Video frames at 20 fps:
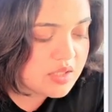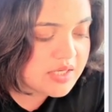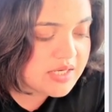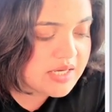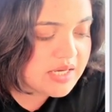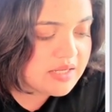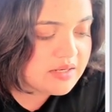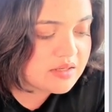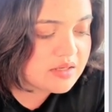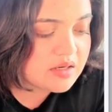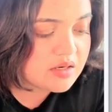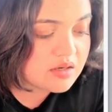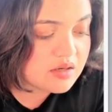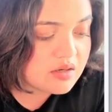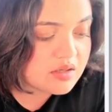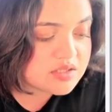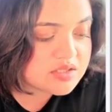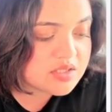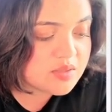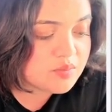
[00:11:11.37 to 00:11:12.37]
Again,
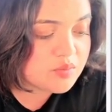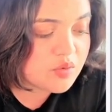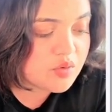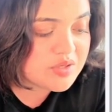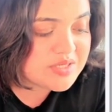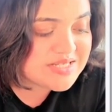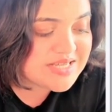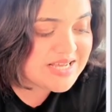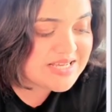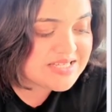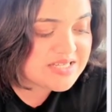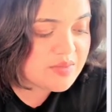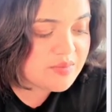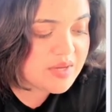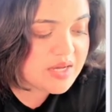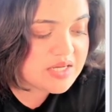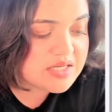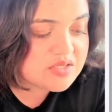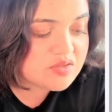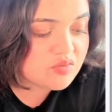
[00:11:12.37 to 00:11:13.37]
Clerk supports S M
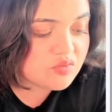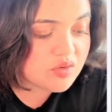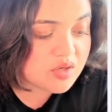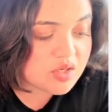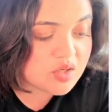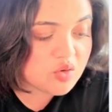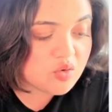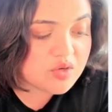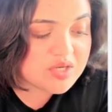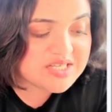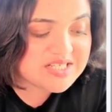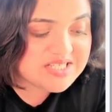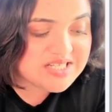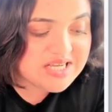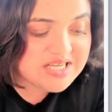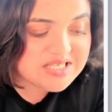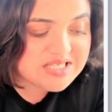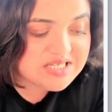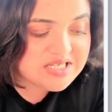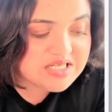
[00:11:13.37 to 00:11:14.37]
S, WorkOS
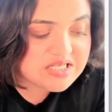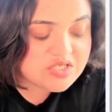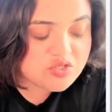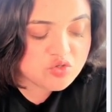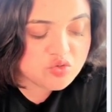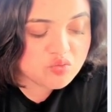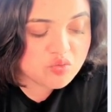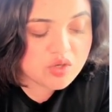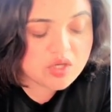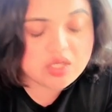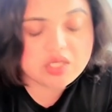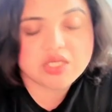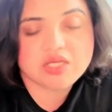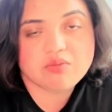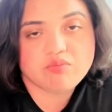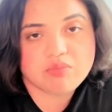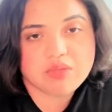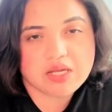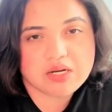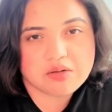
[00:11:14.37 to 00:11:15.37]
doesn't, so you want to
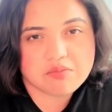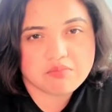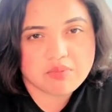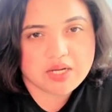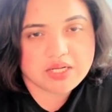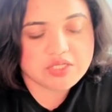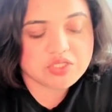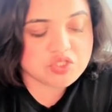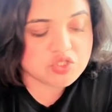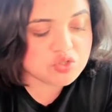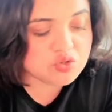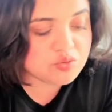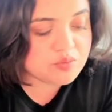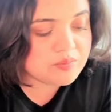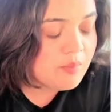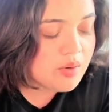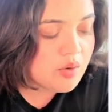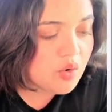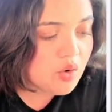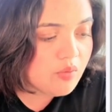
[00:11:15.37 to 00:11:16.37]
keep that in mind too.
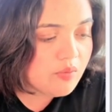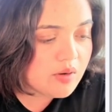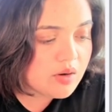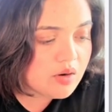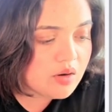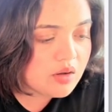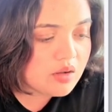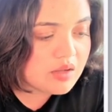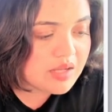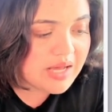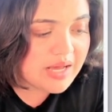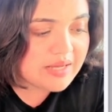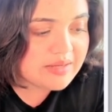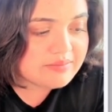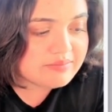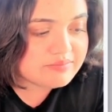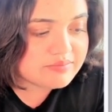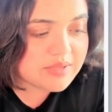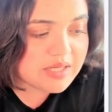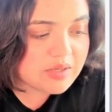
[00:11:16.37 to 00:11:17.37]
But overall,
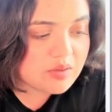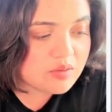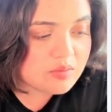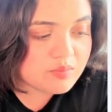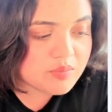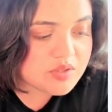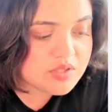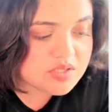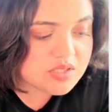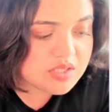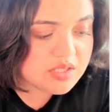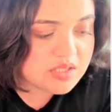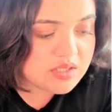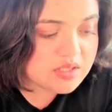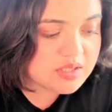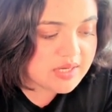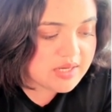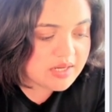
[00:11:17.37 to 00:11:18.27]
I, I don't personally